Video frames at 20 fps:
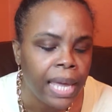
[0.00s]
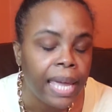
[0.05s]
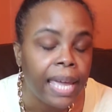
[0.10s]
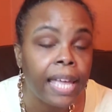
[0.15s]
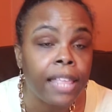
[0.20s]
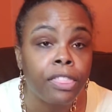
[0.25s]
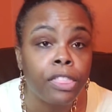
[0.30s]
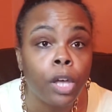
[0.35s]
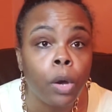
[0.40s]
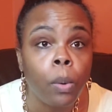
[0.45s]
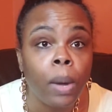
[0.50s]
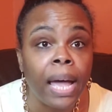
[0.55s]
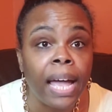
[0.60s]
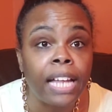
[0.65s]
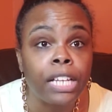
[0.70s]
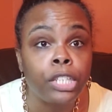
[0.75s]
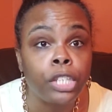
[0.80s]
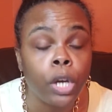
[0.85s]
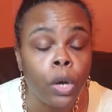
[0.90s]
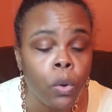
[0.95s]
And though
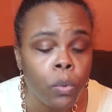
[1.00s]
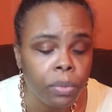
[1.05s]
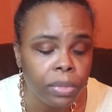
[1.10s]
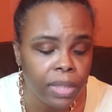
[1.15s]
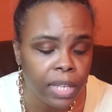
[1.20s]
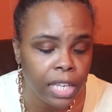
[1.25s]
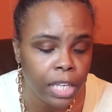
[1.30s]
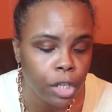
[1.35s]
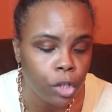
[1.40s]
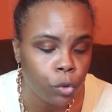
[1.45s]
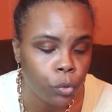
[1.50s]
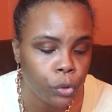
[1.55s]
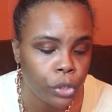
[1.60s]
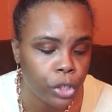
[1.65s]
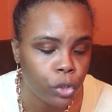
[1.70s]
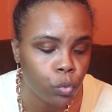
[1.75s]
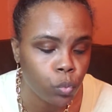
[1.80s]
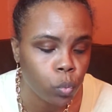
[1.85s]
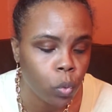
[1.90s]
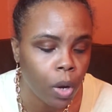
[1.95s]
I don't think
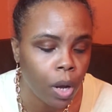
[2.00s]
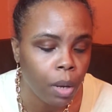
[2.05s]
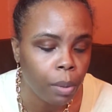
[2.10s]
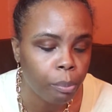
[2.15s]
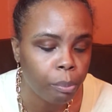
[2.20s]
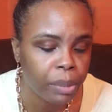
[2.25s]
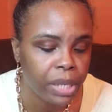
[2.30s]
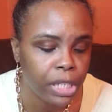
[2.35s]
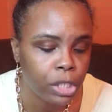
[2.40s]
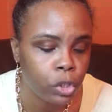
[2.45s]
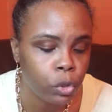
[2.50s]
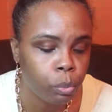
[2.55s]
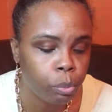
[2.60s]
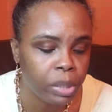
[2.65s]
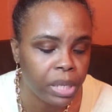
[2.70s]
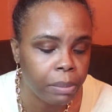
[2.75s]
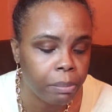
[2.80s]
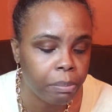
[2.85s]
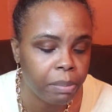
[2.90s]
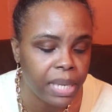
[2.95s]
Chris Rock meant to
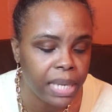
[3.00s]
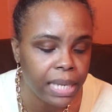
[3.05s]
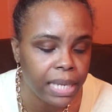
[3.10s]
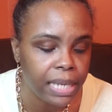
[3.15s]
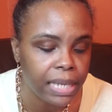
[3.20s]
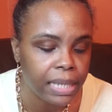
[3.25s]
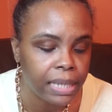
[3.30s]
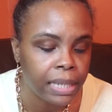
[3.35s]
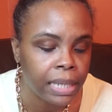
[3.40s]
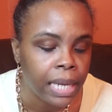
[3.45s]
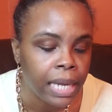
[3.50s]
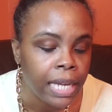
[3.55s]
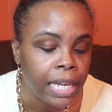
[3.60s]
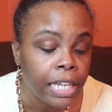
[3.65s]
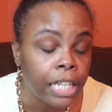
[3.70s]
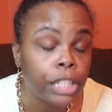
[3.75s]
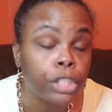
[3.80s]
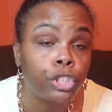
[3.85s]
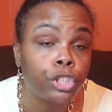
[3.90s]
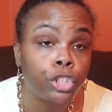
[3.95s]
be mean,
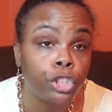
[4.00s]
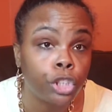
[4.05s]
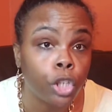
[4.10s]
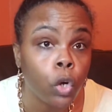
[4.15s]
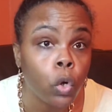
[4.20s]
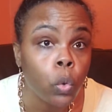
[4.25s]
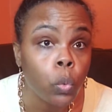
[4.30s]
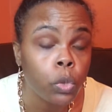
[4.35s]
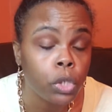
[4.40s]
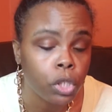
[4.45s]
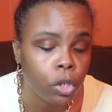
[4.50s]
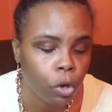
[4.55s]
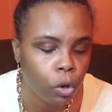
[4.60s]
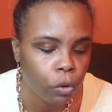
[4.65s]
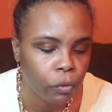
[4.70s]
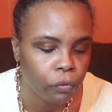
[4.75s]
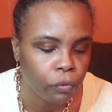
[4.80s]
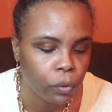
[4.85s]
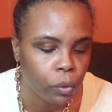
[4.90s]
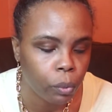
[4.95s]
his joke was
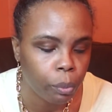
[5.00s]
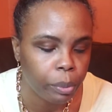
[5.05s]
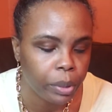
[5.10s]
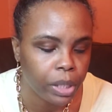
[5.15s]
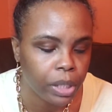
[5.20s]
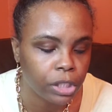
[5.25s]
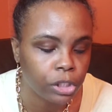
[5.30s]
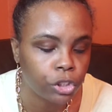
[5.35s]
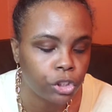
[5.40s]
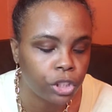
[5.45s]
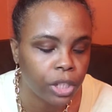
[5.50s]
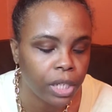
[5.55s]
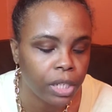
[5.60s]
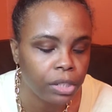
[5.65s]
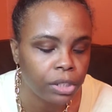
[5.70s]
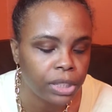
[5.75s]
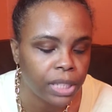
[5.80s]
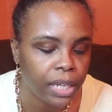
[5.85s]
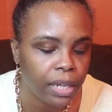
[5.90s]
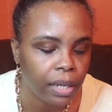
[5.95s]
hurtful because
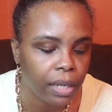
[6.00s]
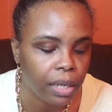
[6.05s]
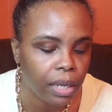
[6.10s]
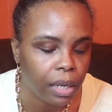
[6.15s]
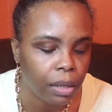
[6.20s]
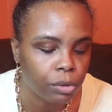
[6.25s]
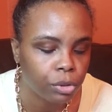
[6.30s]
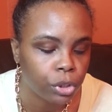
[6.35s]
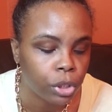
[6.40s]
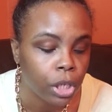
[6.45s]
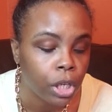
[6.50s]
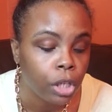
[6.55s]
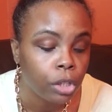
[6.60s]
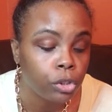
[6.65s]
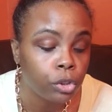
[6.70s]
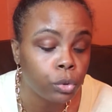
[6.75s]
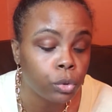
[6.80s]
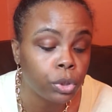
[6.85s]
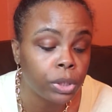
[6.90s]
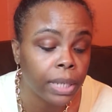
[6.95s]
Jada's hair loss
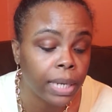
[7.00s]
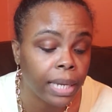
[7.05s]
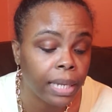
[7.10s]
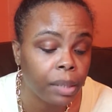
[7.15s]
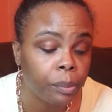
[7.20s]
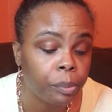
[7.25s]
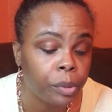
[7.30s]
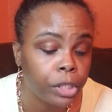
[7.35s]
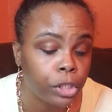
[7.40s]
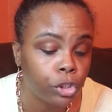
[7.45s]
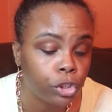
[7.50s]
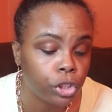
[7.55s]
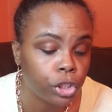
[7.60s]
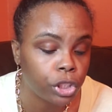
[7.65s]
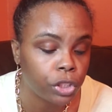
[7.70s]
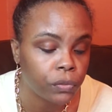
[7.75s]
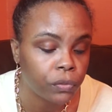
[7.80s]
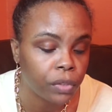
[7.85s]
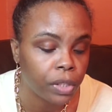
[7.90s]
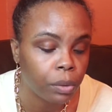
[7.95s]
due to alopecia
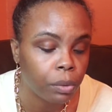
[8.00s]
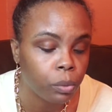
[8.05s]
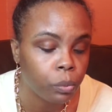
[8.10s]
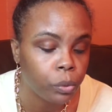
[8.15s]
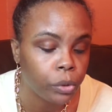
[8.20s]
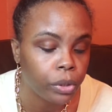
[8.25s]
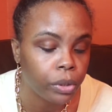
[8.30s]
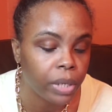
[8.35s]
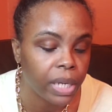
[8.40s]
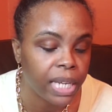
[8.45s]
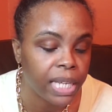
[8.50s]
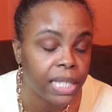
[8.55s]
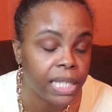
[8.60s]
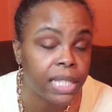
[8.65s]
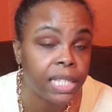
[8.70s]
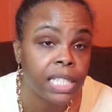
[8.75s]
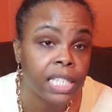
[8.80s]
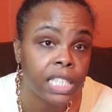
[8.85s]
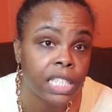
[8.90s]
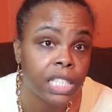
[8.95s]
is very real and
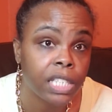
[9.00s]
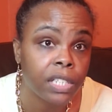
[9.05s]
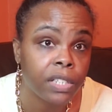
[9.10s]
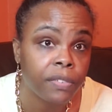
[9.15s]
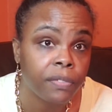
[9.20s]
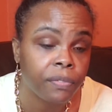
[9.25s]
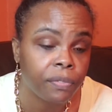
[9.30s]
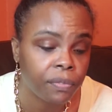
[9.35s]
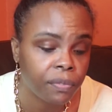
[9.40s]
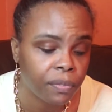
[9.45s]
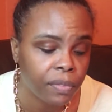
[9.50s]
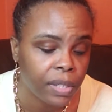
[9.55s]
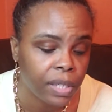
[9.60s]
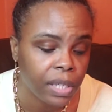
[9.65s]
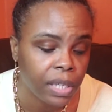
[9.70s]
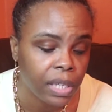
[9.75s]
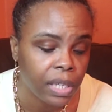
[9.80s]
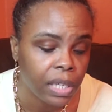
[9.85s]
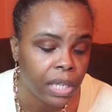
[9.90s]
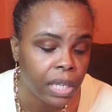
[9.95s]
sensitive
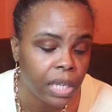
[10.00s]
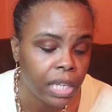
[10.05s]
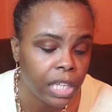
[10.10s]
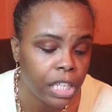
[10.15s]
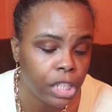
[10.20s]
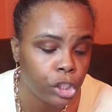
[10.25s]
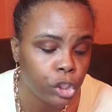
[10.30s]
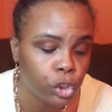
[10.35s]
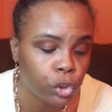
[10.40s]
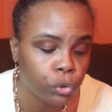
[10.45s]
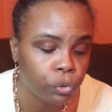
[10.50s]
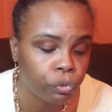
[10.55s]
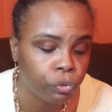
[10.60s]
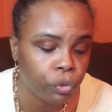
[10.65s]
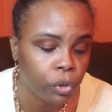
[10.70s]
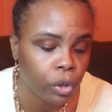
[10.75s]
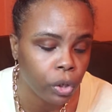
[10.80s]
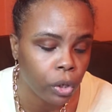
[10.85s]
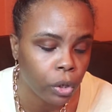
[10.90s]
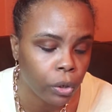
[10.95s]
issue
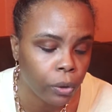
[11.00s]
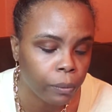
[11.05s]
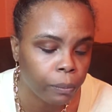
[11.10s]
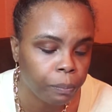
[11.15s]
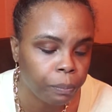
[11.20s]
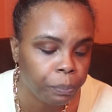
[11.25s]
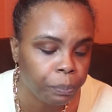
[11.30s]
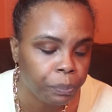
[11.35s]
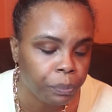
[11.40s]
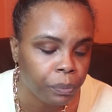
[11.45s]
for her.